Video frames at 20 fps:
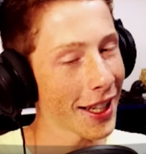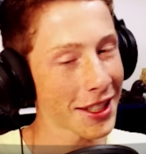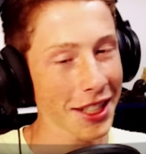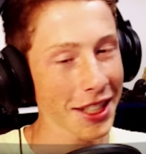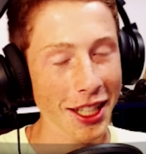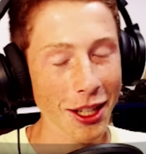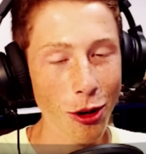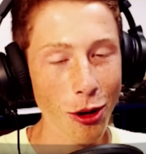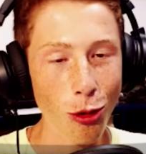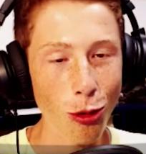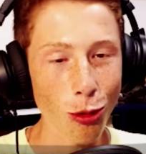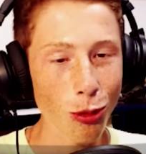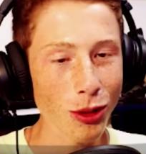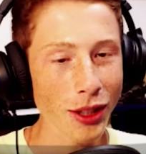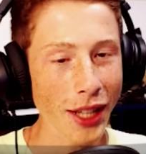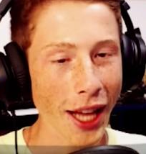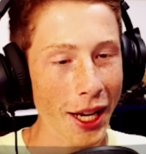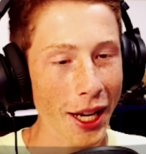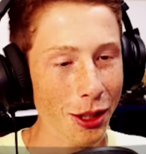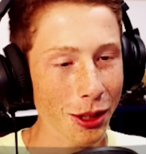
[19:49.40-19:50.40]
It's like a
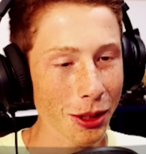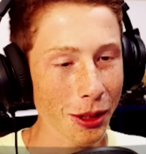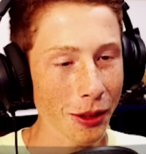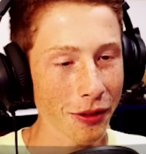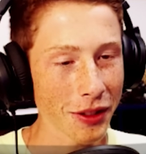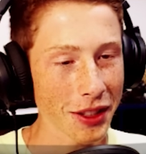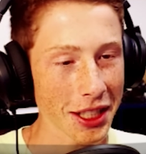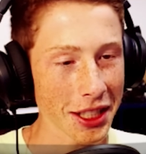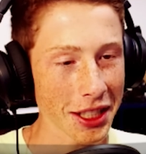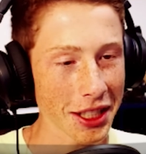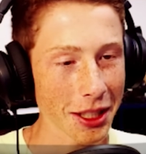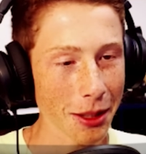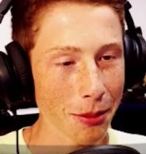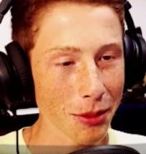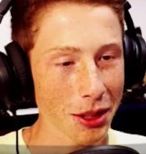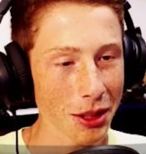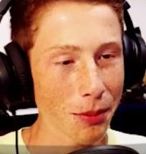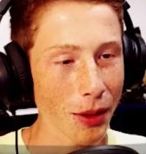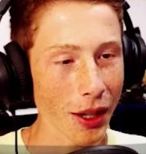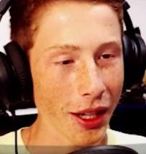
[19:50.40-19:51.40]
whole ladder of
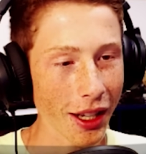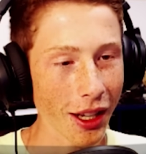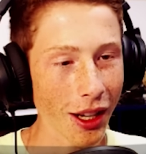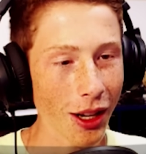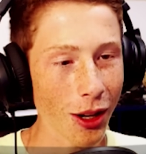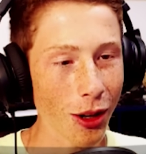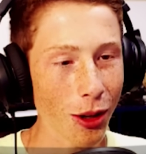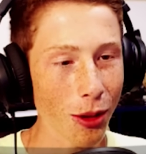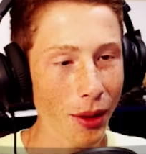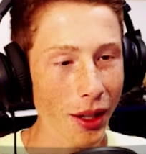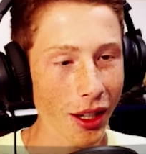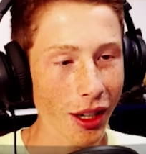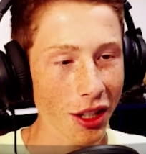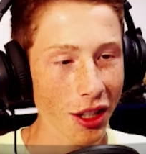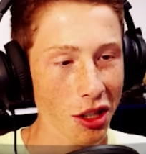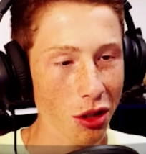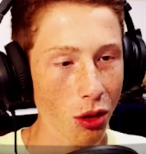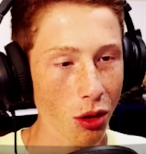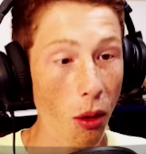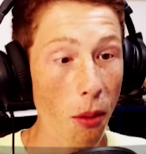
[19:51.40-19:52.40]
systems, but oh my
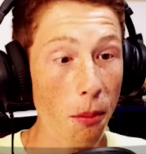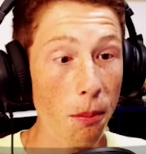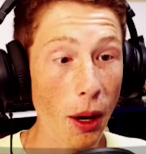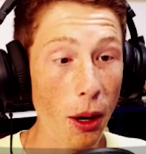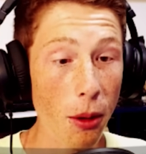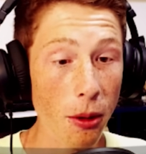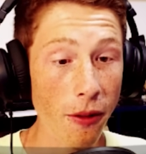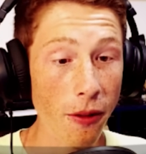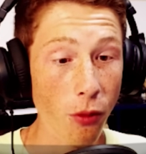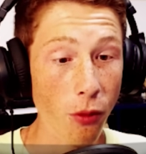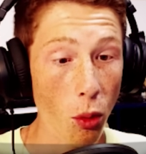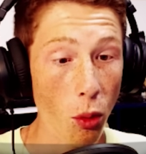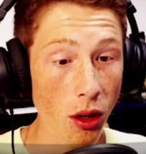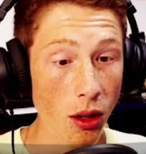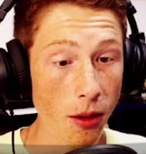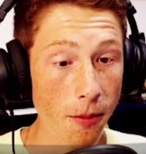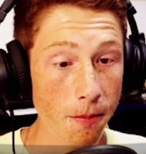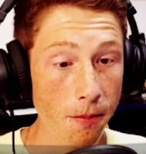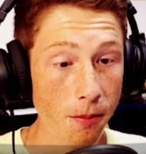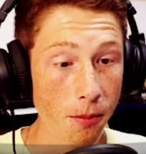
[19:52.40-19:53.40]
gosh, it'll power
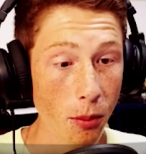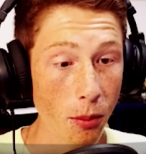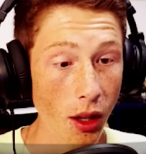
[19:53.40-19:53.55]
4.